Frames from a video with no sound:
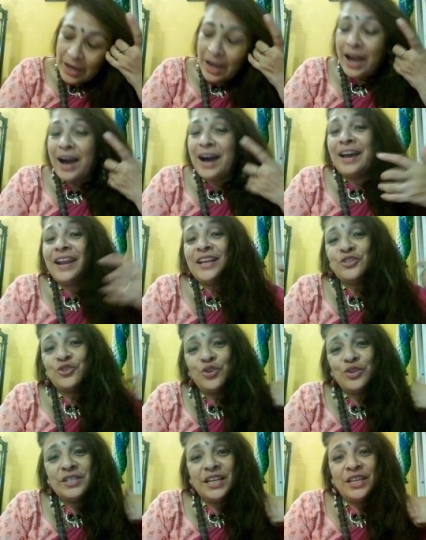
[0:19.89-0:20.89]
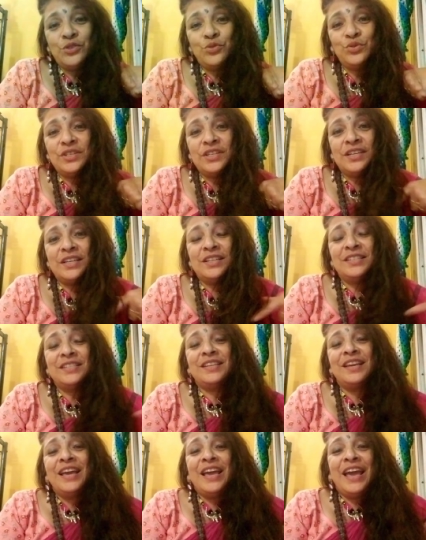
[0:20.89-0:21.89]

are astrology enthusiasts,